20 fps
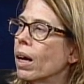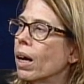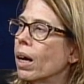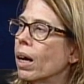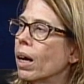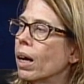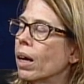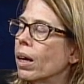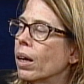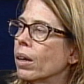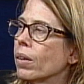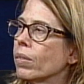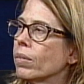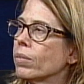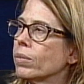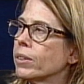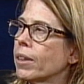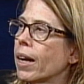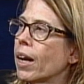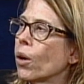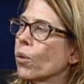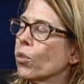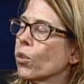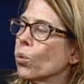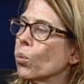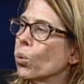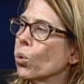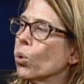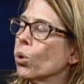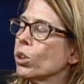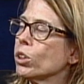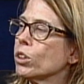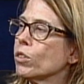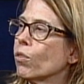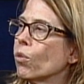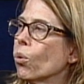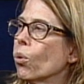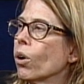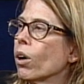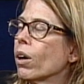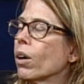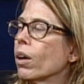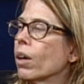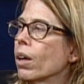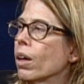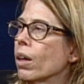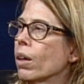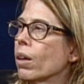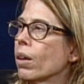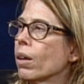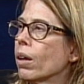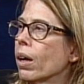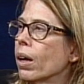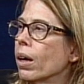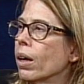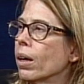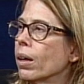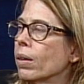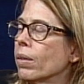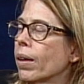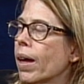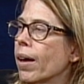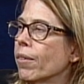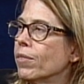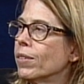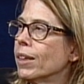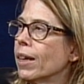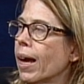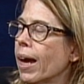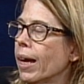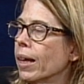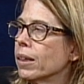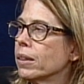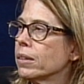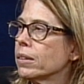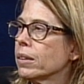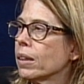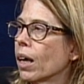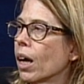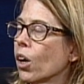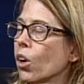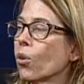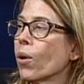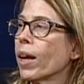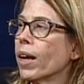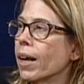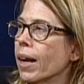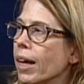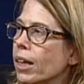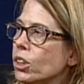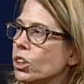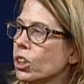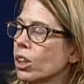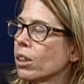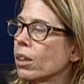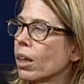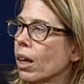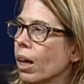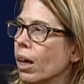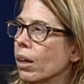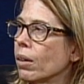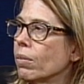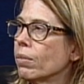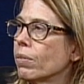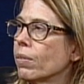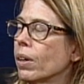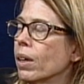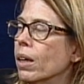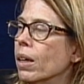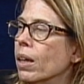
uh, set out the rules for uh, FDA's accreditation of